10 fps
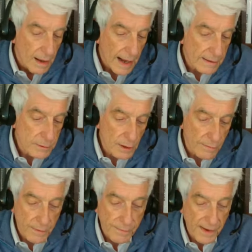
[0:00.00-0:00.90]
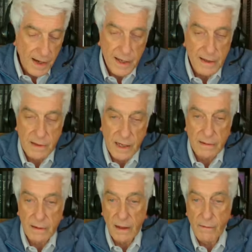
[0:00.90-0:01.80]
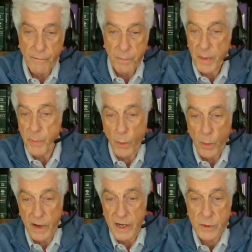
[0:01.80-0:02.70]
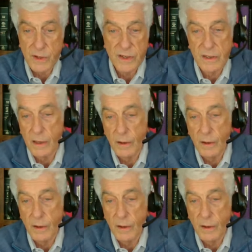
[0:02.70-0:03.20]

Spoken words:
out of the feeling that if people were interested,